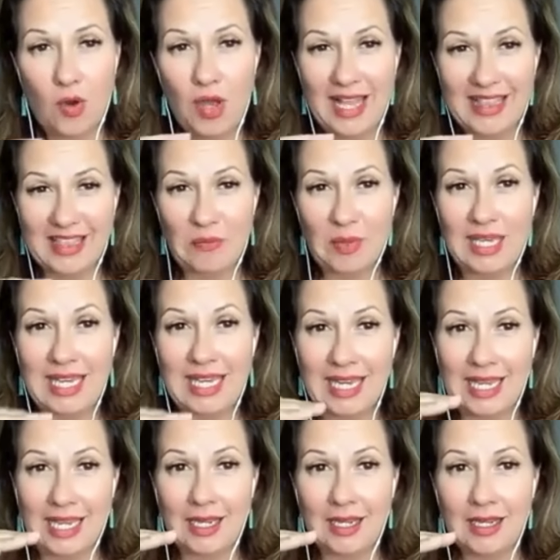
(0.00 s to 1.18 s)
at the
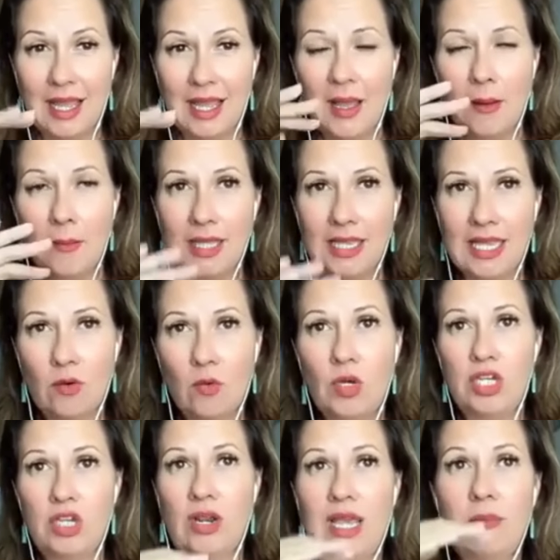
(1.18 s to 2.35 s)
beginning, but then
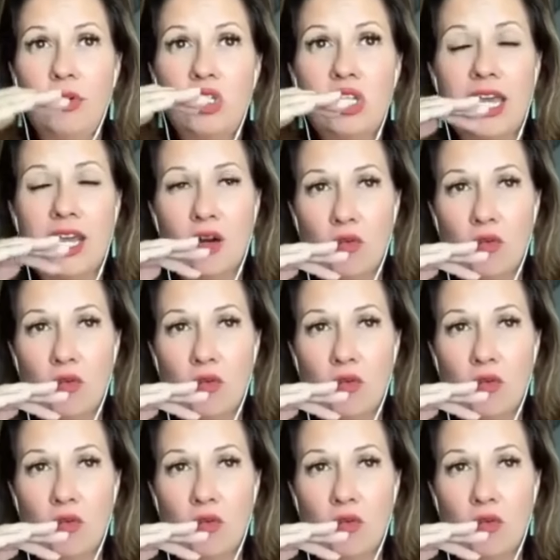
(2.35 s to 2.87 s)
when you're able to get